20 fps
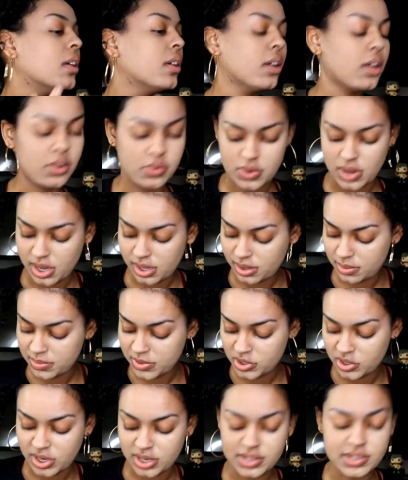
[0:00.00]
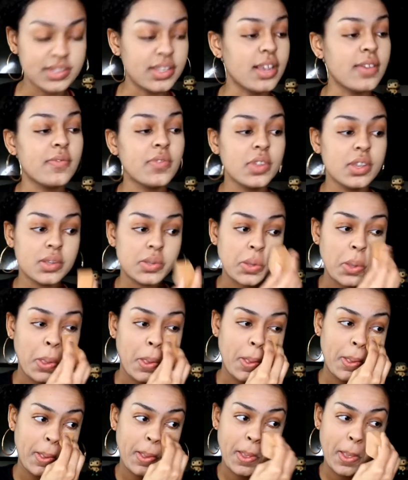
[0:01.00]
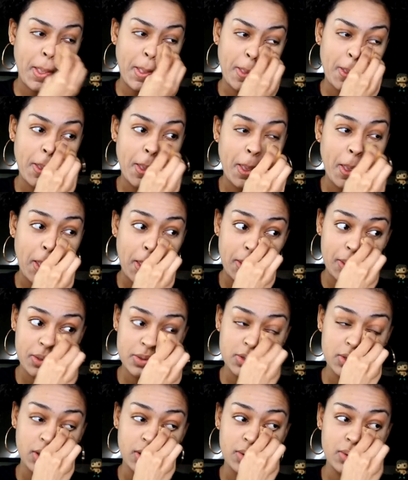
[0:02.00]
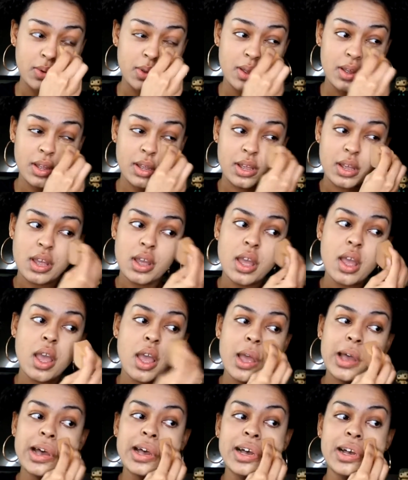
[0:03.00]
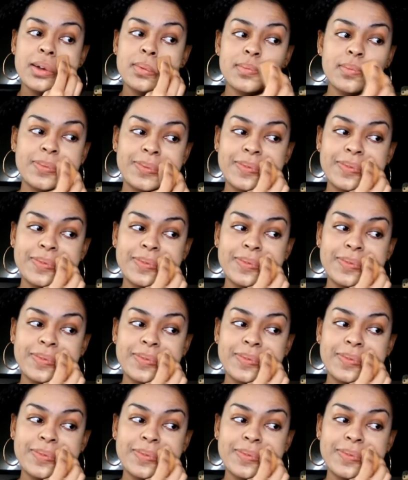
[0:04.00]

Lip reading: Okay, let me try to save this. So, my